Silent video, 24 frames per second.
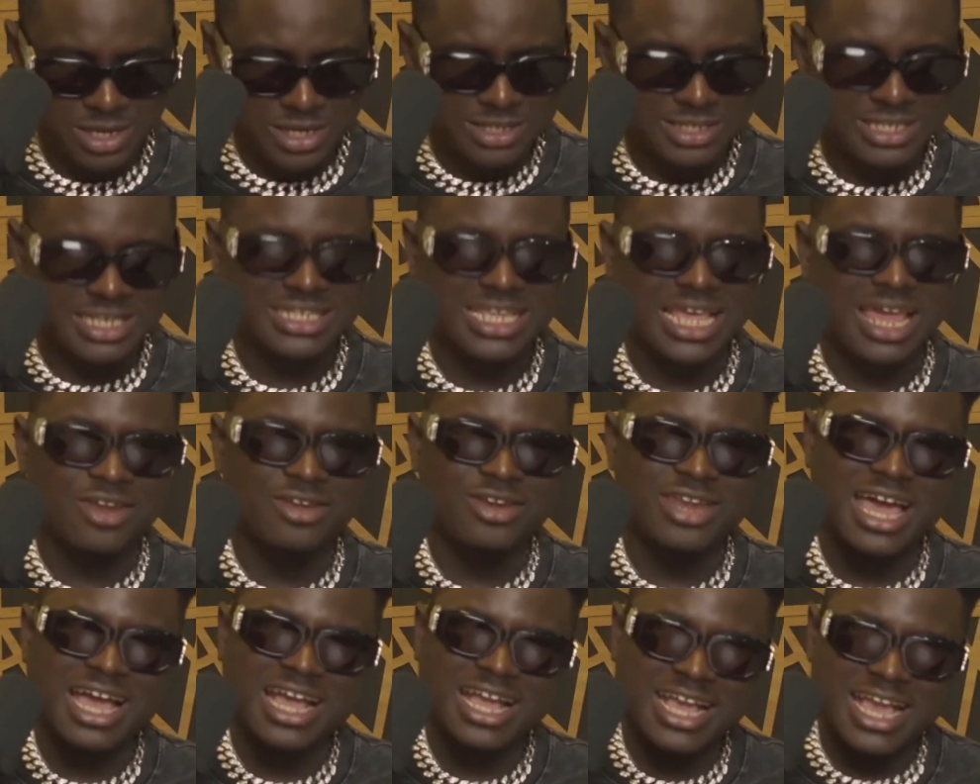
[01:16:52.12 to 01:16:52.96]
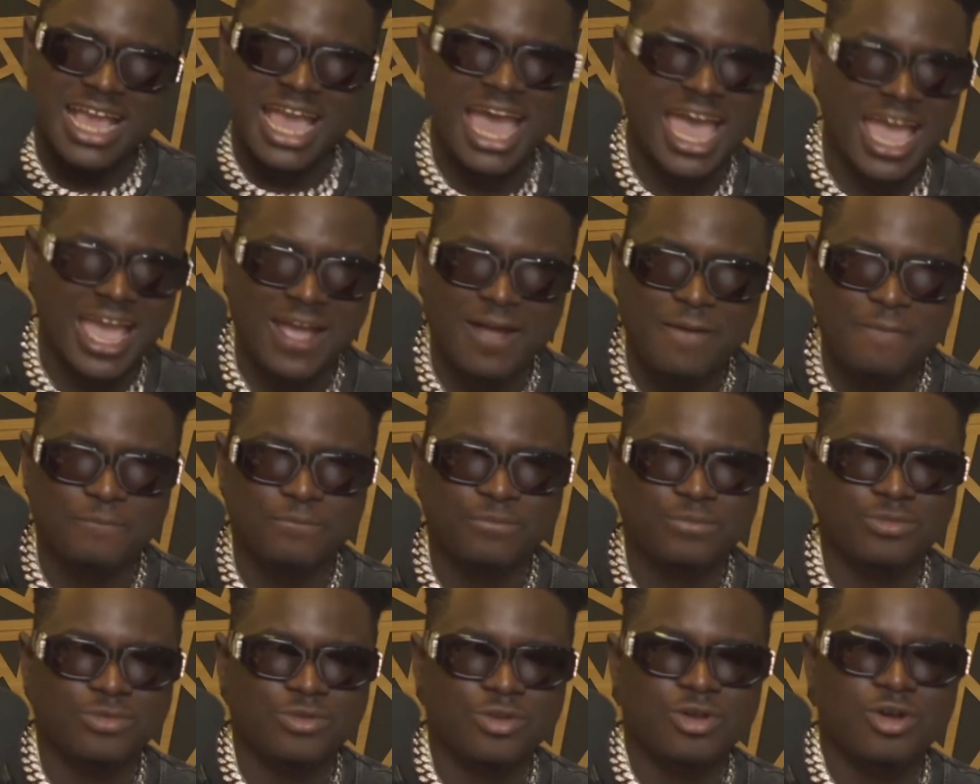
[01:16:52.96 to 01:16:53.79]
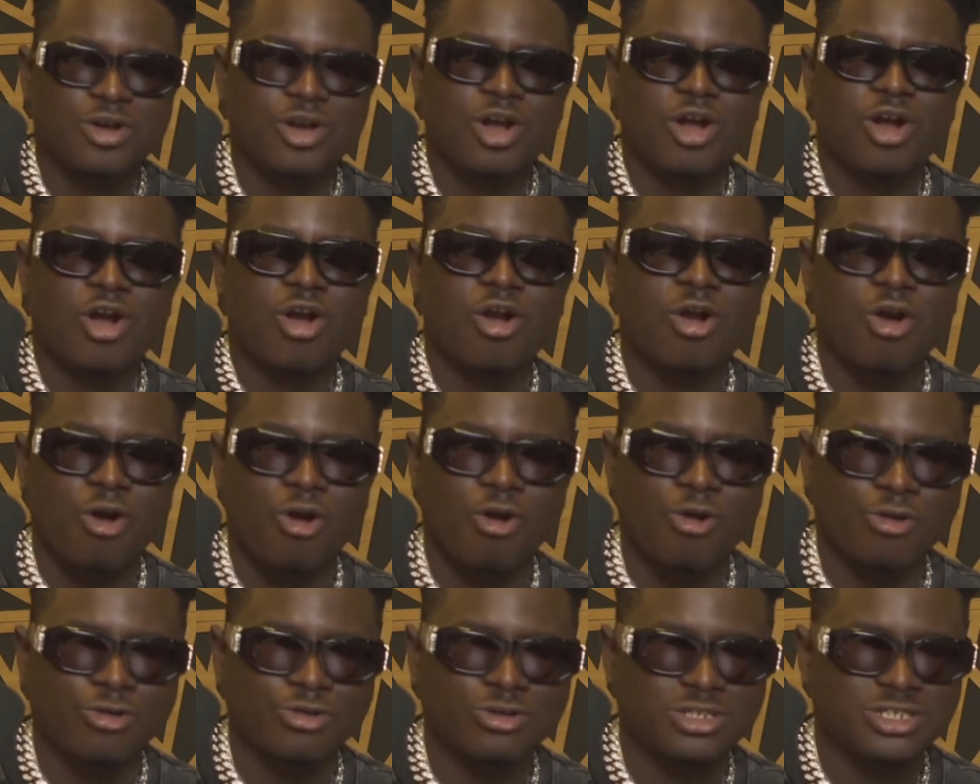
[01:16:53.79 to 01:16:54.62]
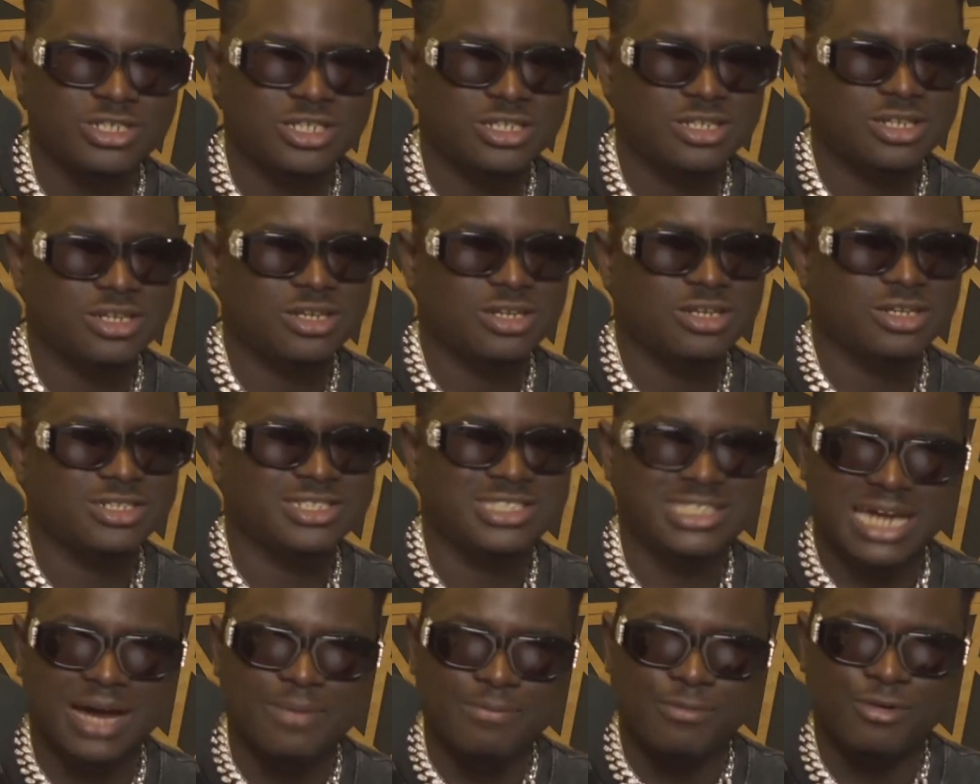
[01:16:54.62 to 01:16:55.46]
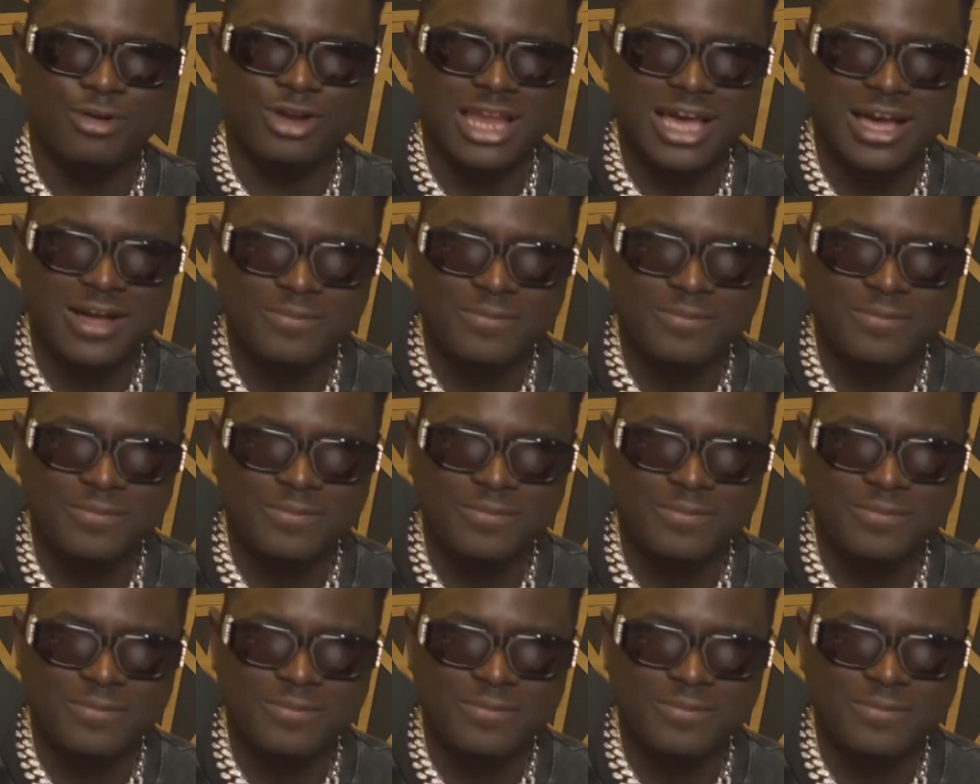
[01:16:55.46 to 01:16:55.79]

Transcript: There's another guy called Damola.